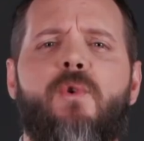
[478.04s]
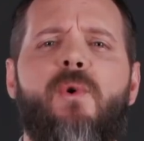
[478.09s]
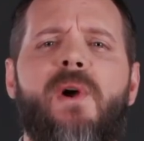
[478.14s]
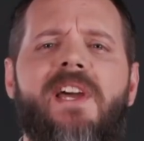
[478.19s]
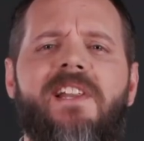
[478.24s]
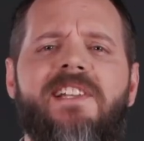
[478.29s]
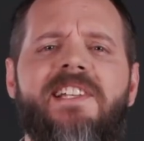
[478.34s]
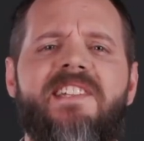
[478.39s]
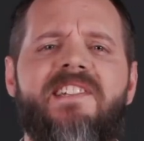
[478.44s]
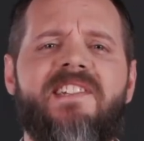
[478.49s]

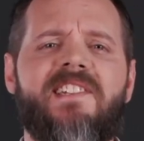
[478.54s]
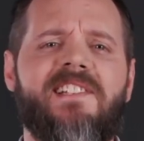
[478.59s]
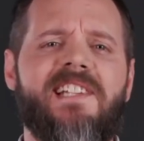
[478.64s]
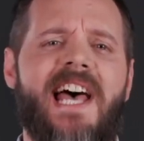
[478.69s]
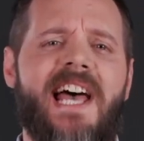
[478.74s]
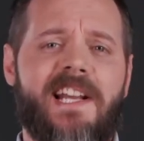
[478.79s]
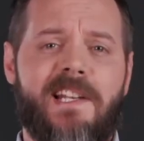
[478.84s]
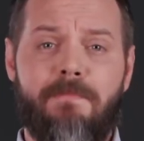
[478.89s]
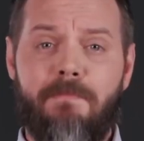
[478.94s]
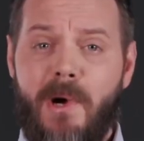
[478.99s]
quickly
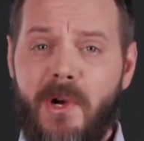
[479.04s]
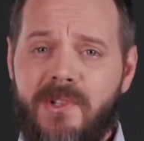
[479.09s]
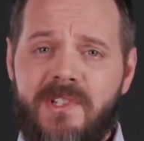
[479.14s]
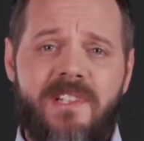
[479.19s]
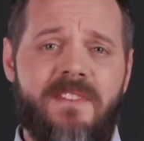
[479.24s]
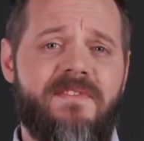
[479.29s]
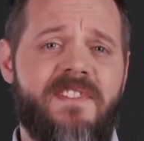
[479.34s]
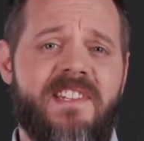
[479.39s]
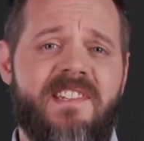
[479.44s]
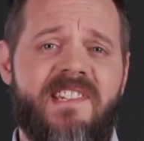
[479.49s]
select
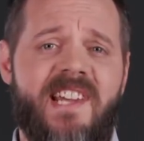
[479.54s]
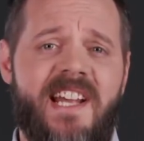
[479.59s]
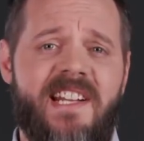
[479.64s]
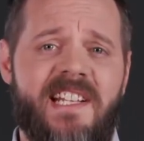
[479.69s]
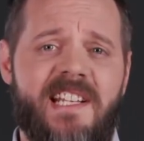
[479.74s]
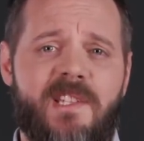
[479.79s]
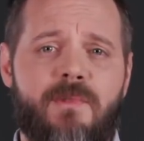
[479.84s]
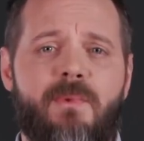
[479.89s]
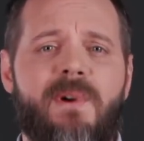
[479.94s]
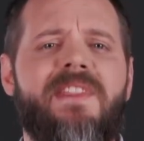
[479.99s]
most of the
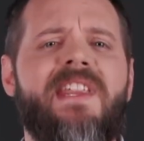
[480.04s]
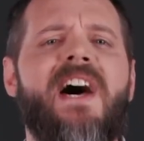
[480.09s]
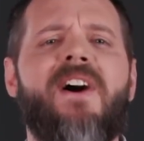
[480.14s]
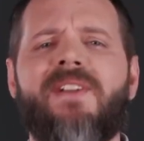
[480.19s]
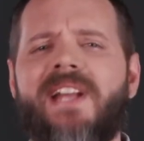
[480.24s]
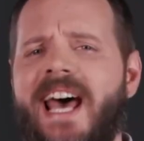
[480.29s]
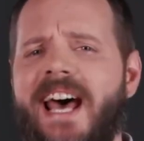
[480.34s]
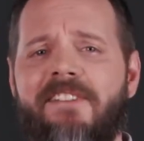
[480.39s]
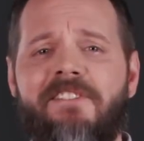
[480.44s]
settings without